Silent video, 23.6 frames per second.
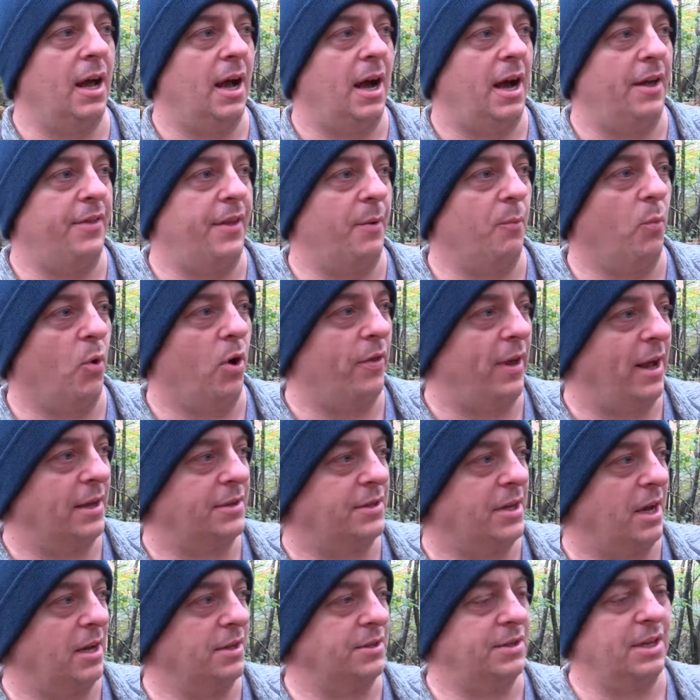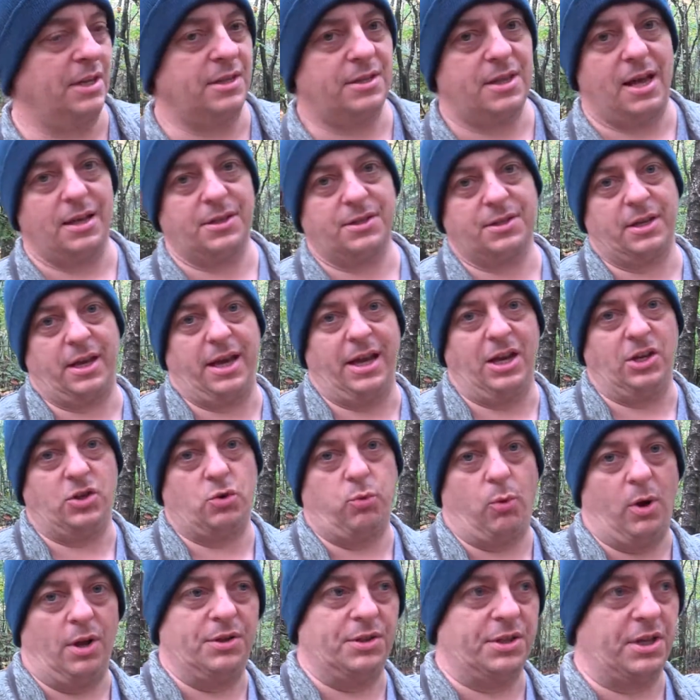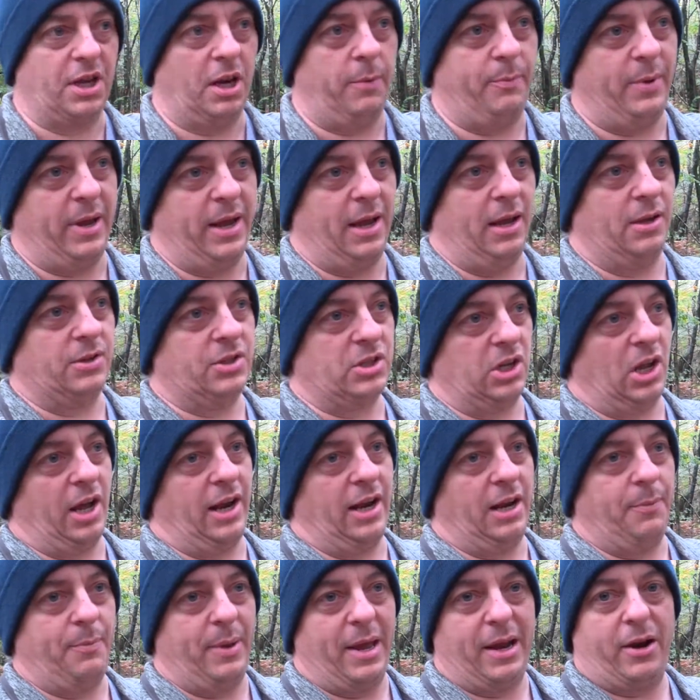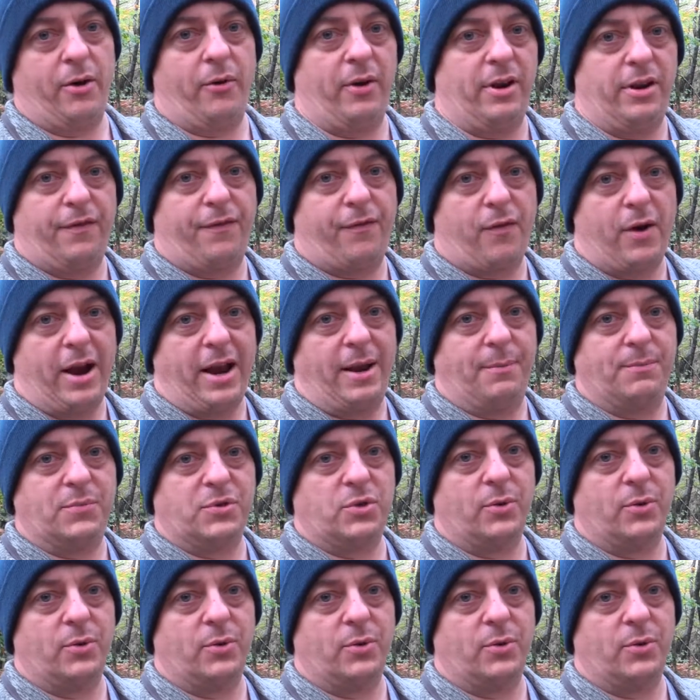And then what that does is that's each one's going to be slightly bigger in the frame.